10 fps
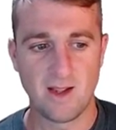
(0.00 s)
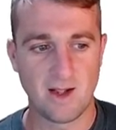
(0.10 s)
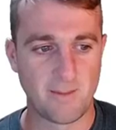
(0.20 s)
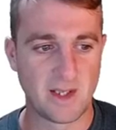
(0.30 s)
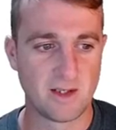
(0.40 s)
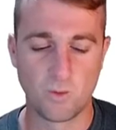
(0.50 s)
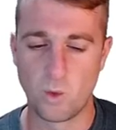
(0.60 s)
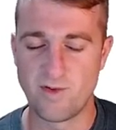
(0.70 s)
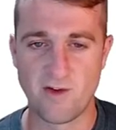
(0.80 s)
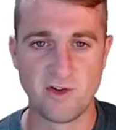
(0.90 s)
I mean,
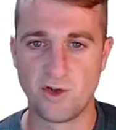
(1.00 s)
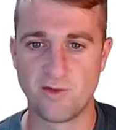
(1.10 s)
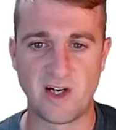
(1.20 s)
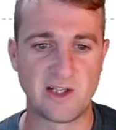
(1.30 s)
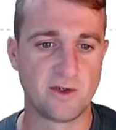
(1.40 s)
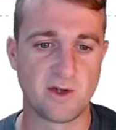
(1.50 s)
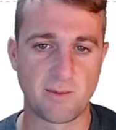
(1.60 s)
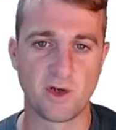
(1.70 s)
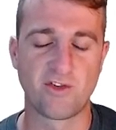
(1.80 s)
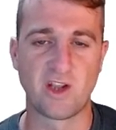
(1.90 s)
we're very undervalued. I'm
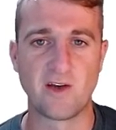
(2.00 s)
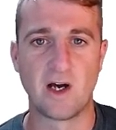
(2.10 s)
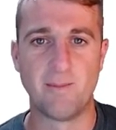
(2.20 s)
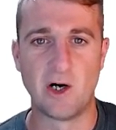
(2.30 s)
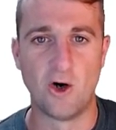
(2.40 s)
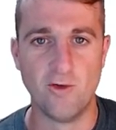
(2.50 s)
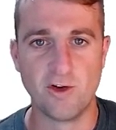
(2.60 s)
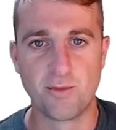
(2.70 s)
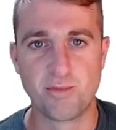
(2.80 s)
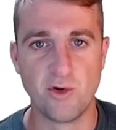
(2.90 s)
going to say that about all
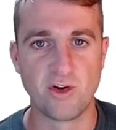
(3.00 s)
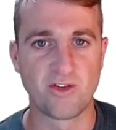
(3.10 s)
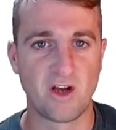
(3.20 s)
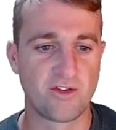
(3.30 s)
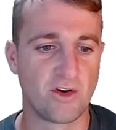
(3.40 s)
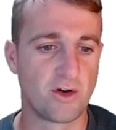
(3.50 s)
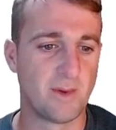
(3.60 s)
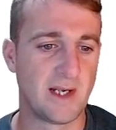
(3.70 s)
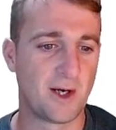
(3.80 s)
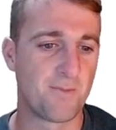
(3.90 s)
these projects that I talk
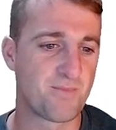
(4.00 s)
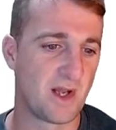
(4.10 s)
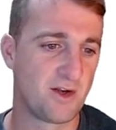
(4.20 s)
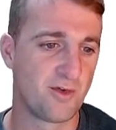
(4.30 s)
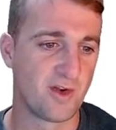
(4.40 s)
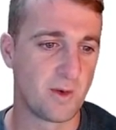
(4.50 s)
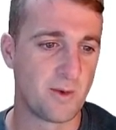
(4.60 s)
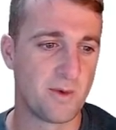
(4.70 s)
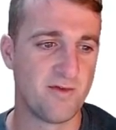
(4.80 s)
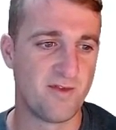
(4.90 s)
about now. I do think
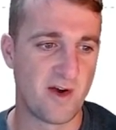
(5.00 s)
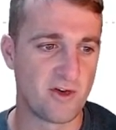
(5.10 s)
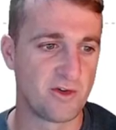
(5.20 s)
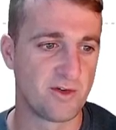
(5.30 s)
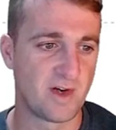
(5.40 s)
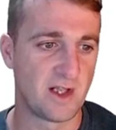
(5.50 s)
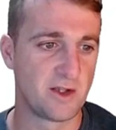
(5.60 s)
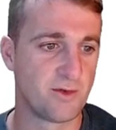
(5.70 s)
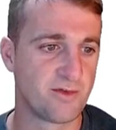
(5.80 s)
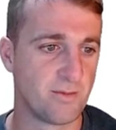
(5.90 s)
that we're very
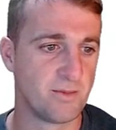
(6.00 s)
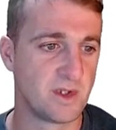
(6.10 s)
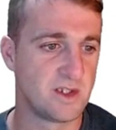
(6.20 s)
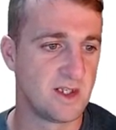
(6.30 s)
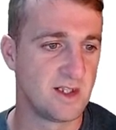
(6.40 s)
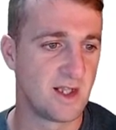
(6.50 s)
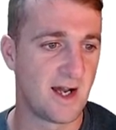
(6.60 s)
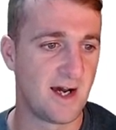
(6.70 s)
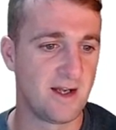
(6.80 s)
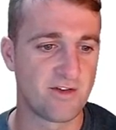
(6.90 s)
undervalued. From yearly
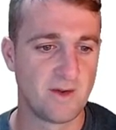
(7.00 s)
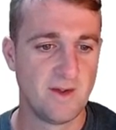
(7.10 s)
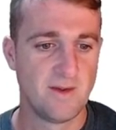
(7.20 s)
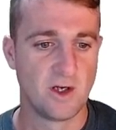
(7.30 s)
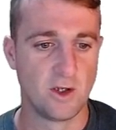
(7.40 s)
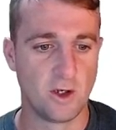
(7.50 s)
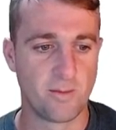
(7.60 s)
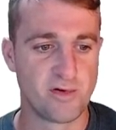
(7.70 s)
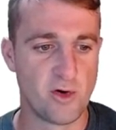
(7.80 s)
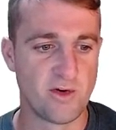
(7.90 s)
highs, a lot
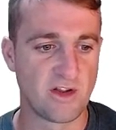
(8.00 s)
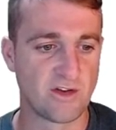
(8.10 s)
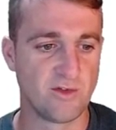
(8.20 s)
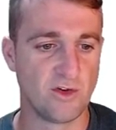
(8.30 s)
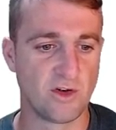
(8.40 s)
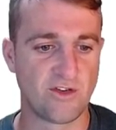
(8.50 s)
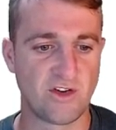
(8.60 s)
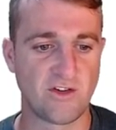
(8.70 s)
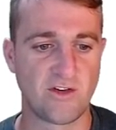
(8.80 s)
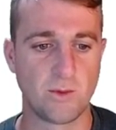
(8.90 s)
of projects have done a
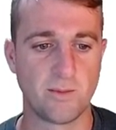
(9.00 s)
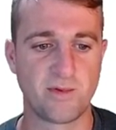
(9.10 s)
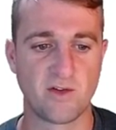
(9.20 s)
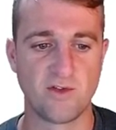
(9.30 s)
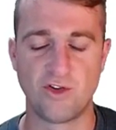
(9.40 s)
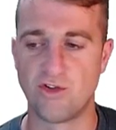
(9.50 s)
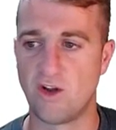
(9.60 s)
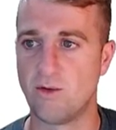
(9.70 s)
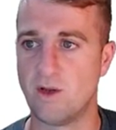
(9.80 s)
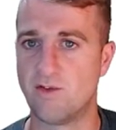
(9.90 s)
61%
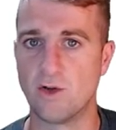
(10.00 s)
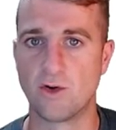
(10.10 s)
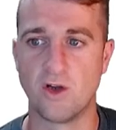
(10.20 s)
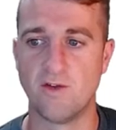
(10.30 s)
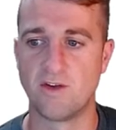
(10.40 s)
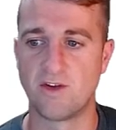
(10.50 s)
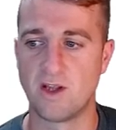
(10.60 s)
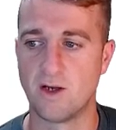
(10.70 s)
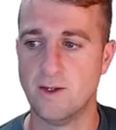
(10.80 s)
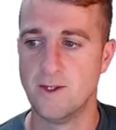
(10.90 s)
retracement if you look at this
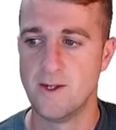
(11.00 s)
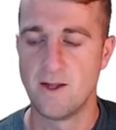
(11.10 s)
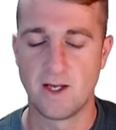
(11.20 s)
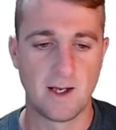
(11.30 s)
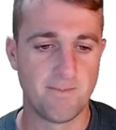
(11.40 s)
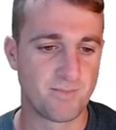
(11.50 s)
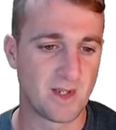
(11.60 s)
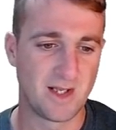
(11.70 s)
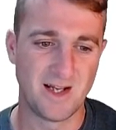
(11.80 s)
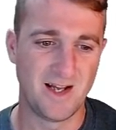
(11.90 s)
here. And
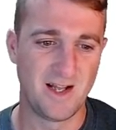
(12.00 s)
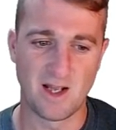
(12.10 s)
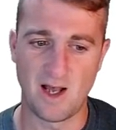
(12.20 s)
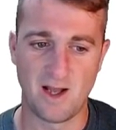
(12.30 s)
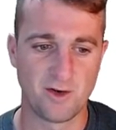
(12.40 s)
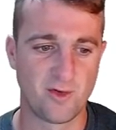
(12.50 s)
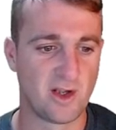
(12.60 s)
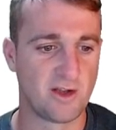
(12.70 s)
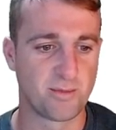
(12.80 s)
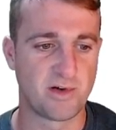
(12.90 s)
I do
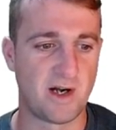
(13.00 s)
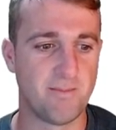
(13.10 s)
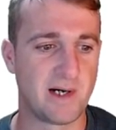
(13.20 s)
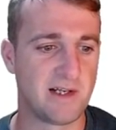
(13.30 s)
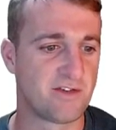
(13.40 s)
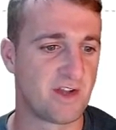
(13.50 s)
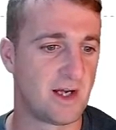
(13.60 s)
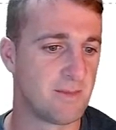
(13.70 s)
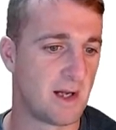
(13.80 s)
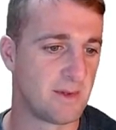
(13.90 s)
think it's prime buying
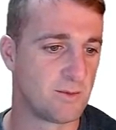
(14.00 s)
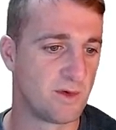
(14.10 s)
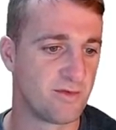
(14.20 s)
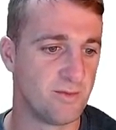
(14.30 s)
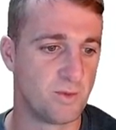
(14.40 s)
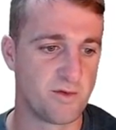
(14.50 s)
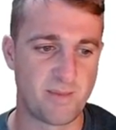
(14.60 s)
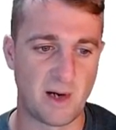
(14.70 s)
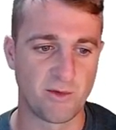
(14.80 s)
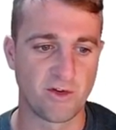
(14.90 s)
time. I mean, we've
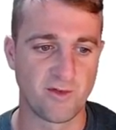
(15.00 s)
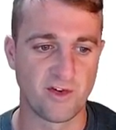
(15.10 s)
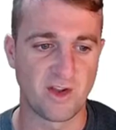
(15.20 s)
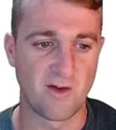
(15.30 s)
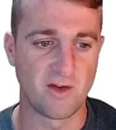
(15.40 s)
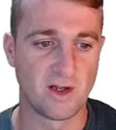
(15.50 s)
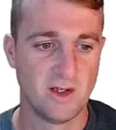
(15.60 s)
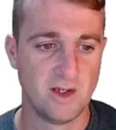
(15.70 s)
bounced off this area